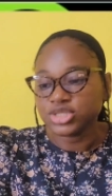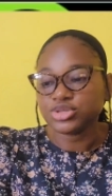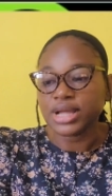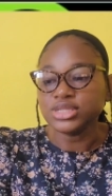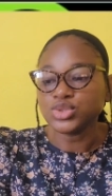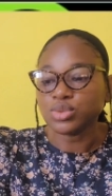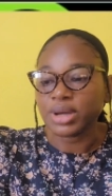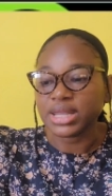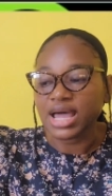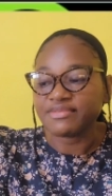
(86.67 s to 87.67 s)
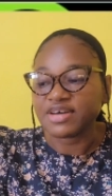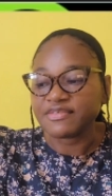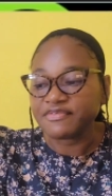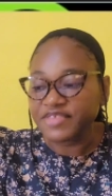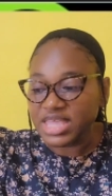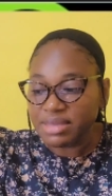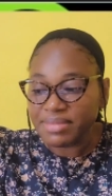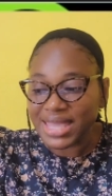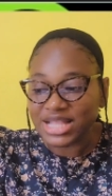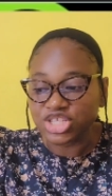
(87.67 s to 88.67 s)
Trans women have a
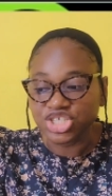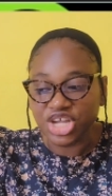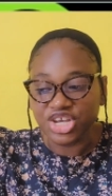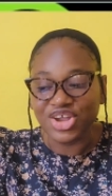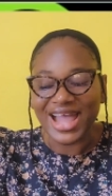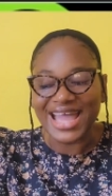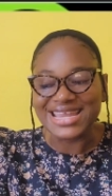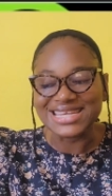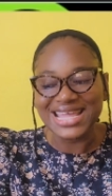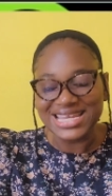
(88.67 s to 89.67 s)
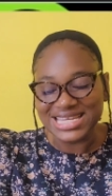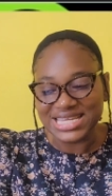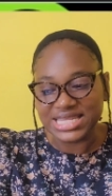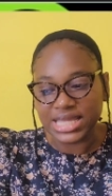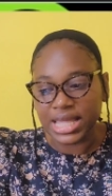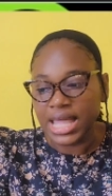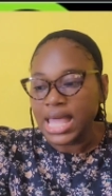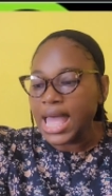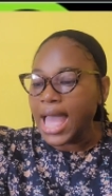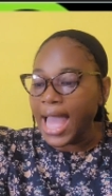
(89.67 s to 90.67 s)
female gender identity
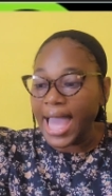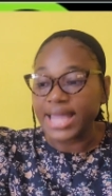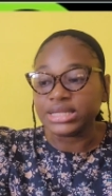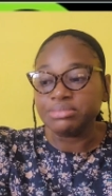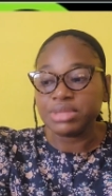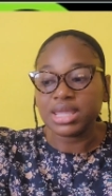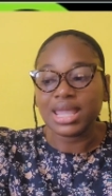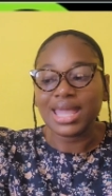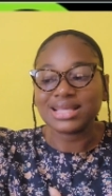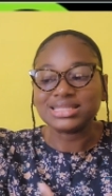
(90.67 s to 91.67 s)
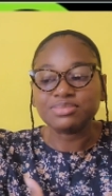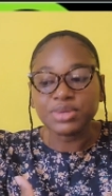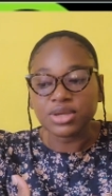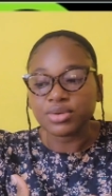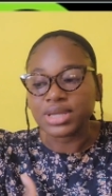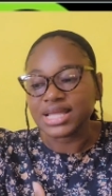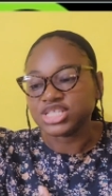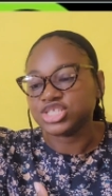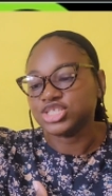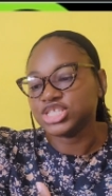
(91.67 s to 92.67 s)
and may
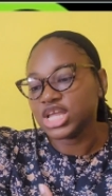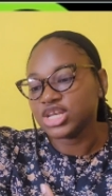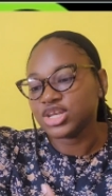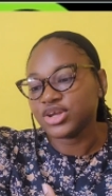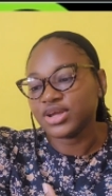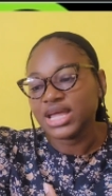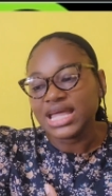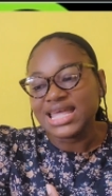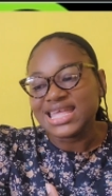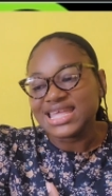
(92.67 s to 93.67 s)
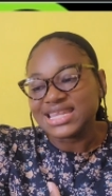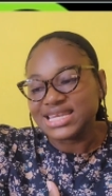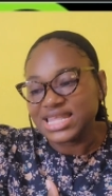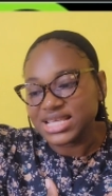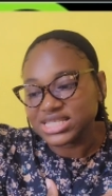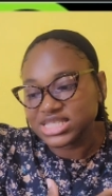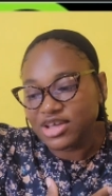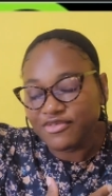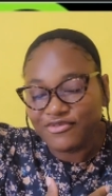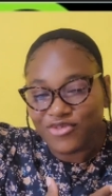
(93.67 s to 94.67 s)
experience gender
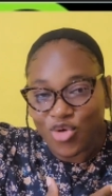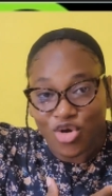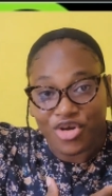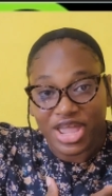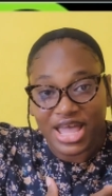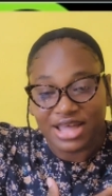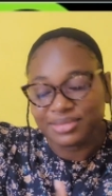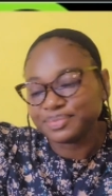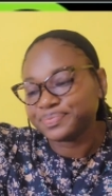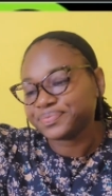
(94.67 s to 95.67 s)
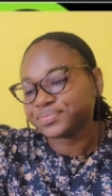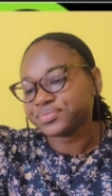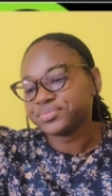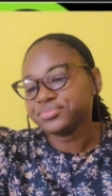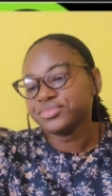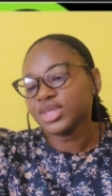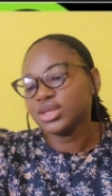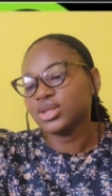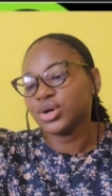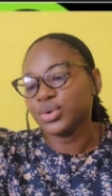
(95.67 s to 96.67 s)
dysphoria.
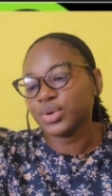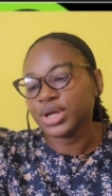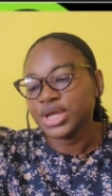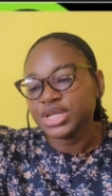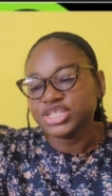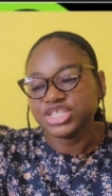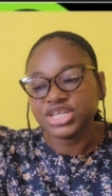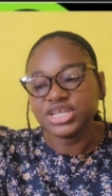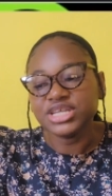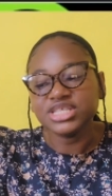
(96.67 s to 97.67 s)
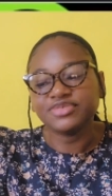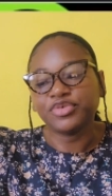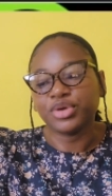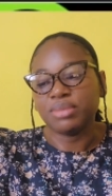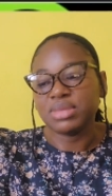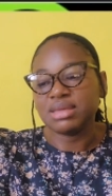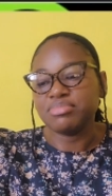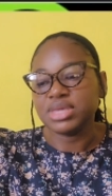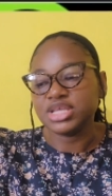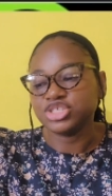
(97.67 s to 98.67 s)
Now, gender dysphoria may
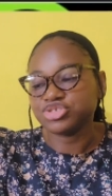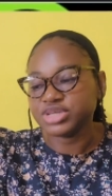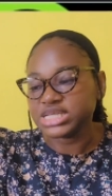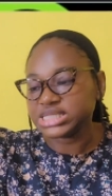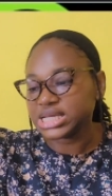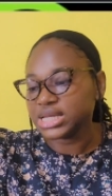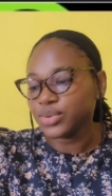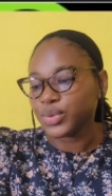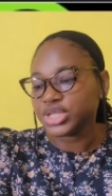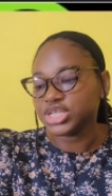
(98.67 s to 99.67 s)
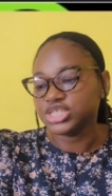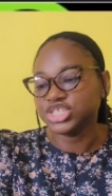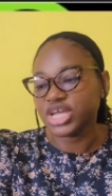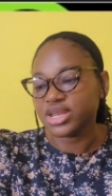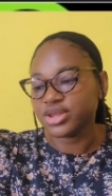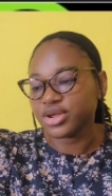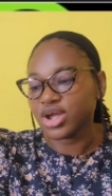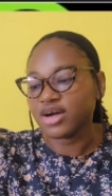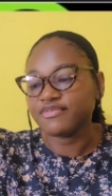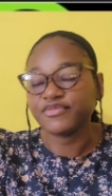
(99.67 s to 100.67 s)
be treated with
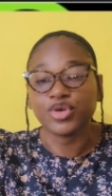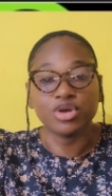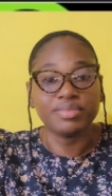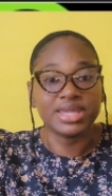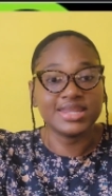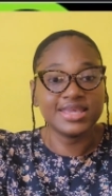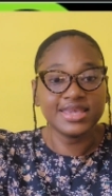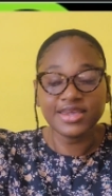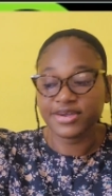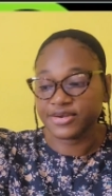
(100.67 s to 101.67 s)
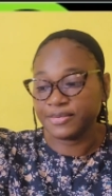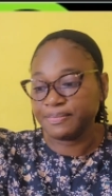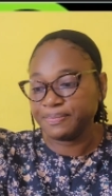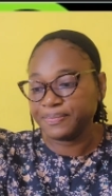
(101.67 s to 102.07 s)
gender affirming care.